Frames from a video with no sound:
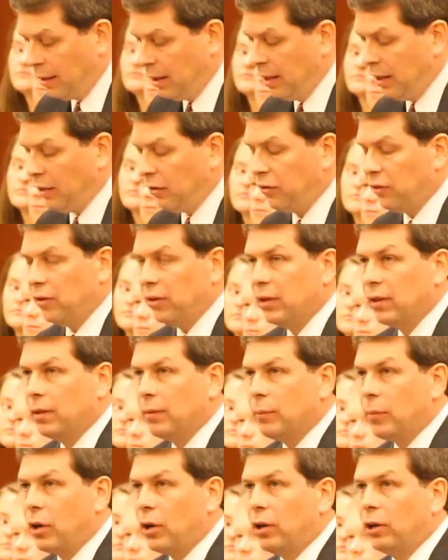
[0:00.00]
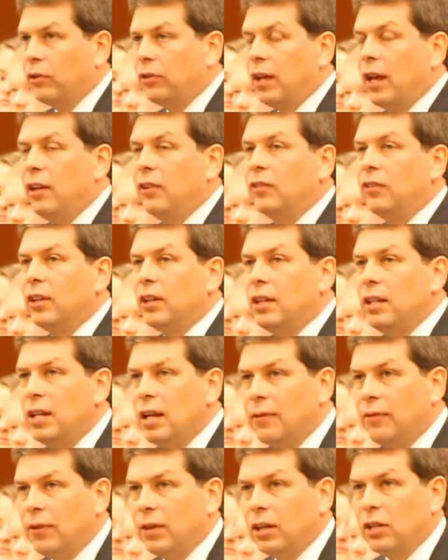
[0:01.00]
This marks a
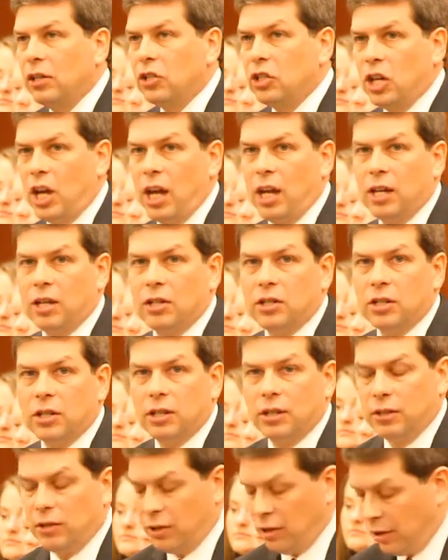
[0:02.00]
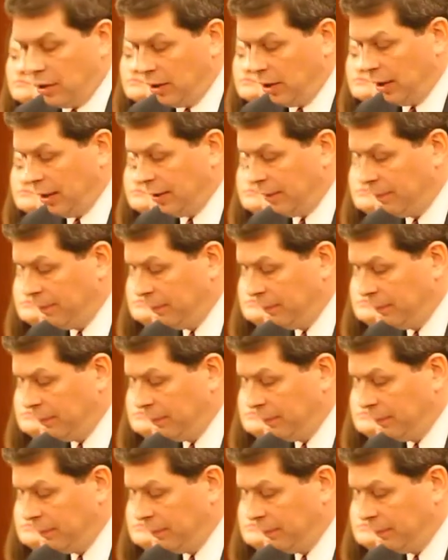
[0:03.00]
significant change to the Arctic.